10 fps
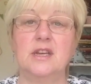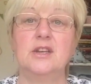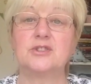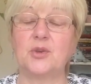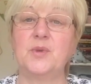
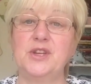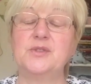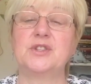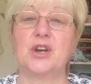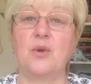So we
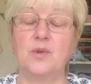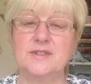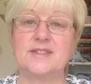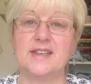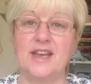used to go
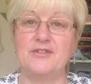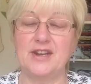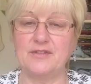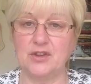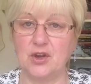once a year and
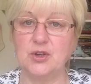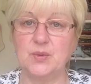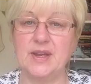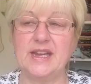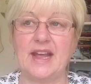have a long
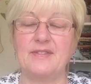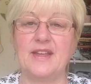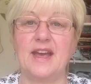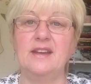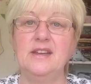weekend
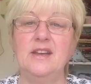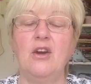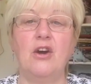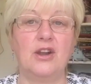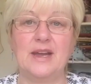there,
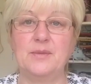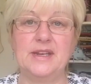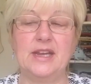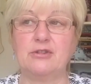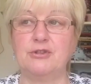all our
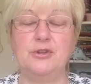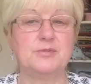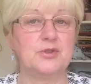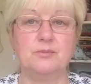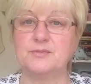knit group.
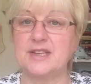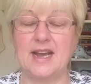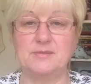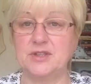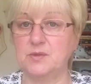
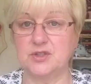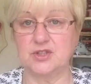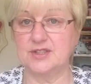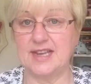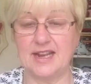Sometimes there was
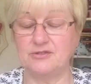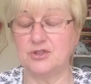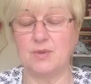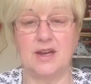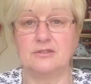10,
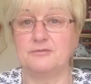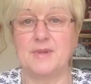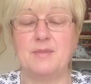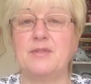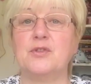12,
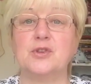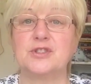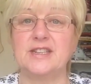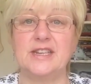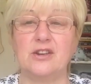maybe
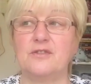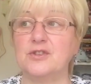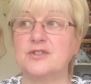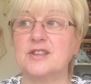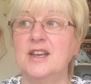14 of us.